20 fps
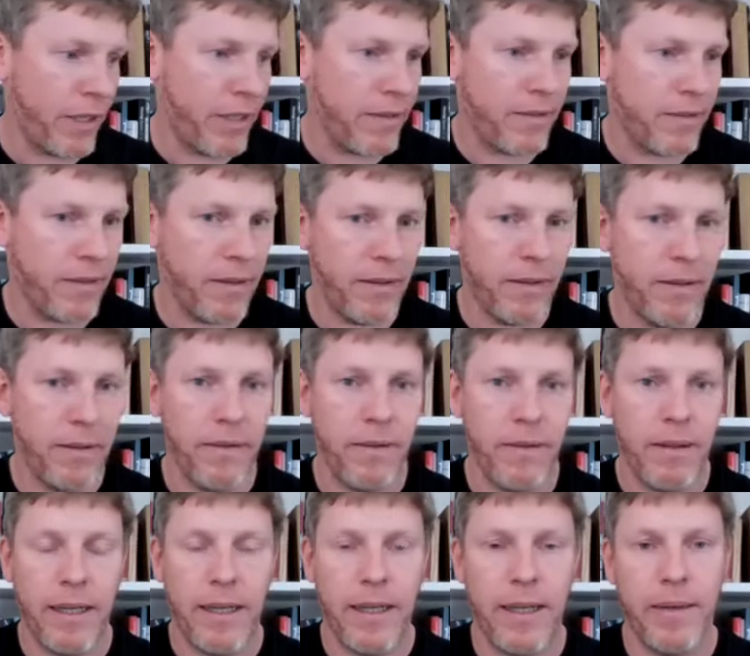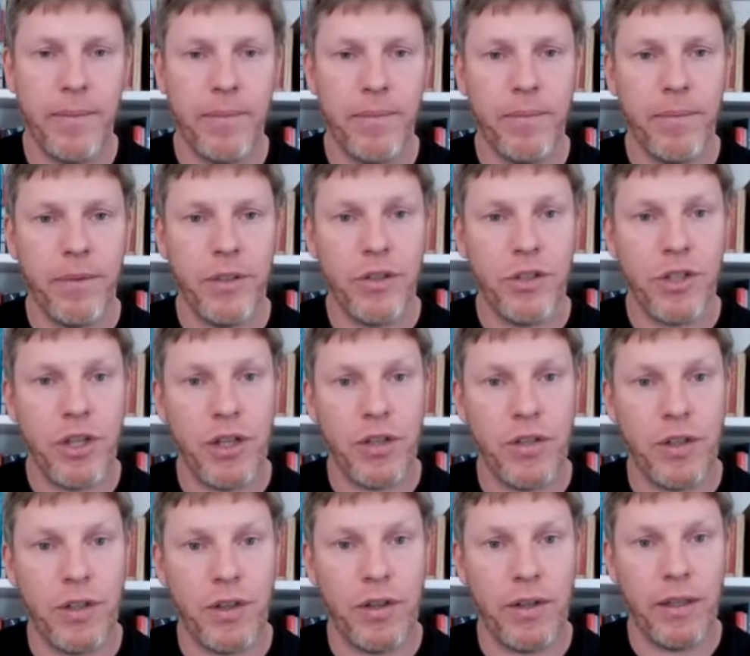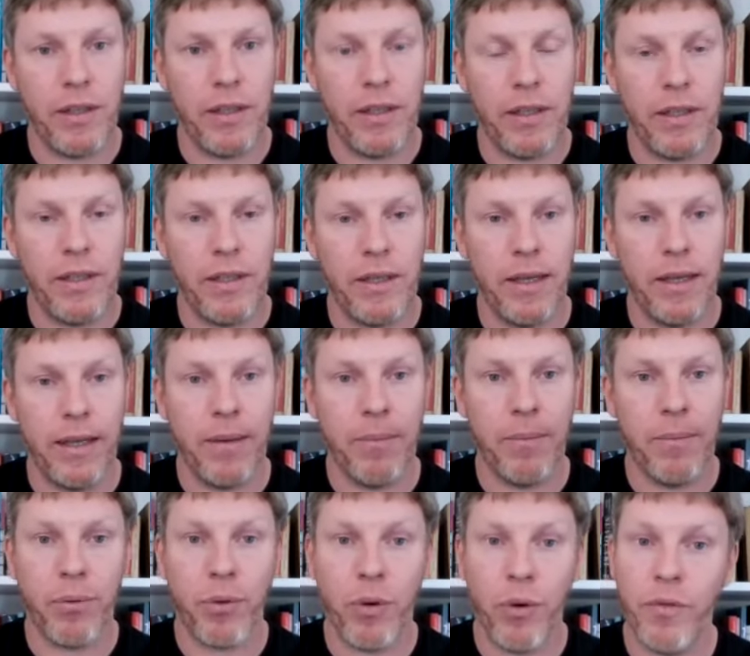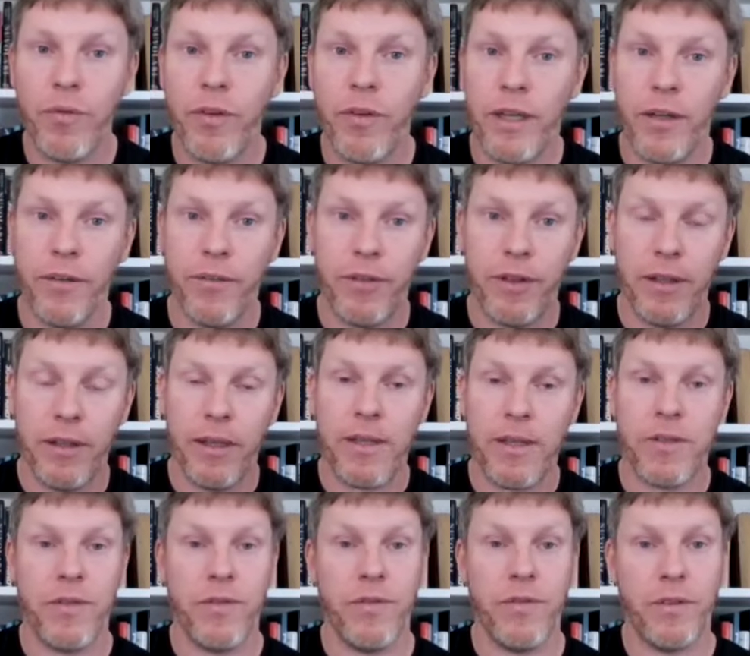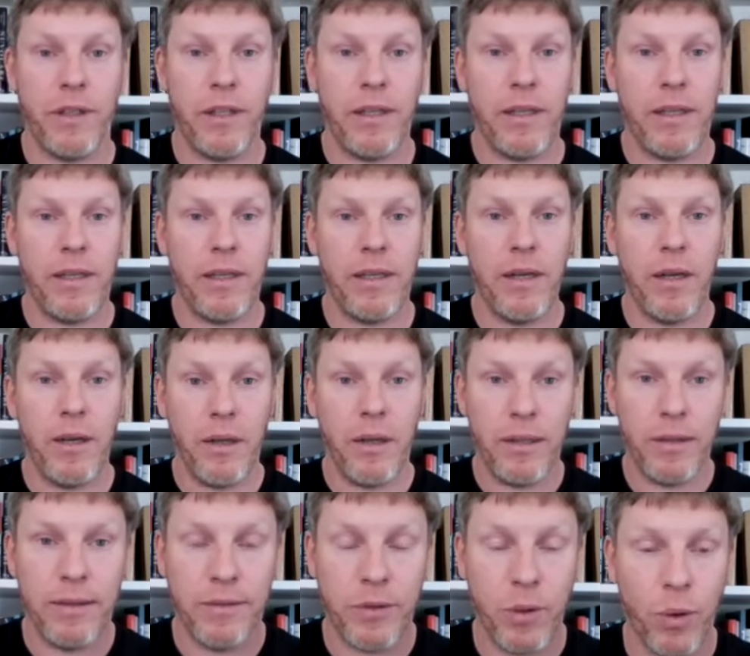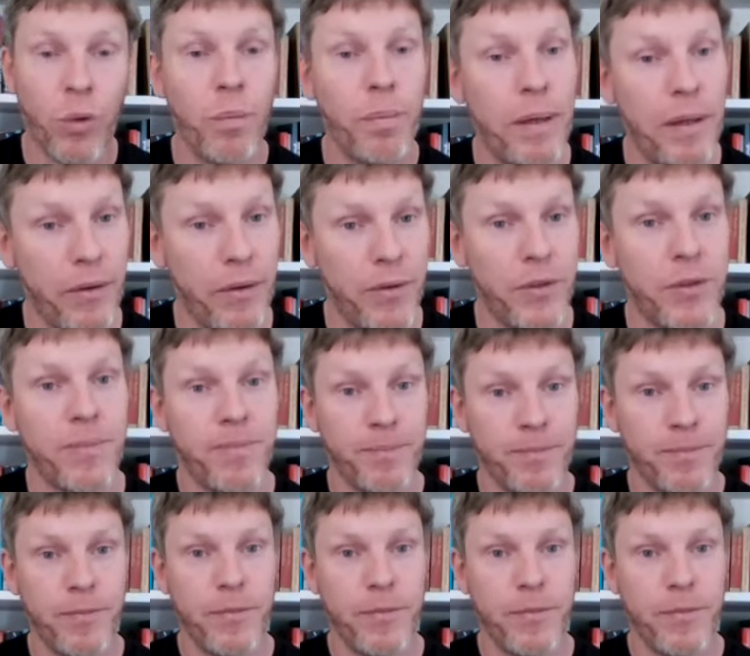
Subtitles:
into changing the profile of the likes of the door pillars.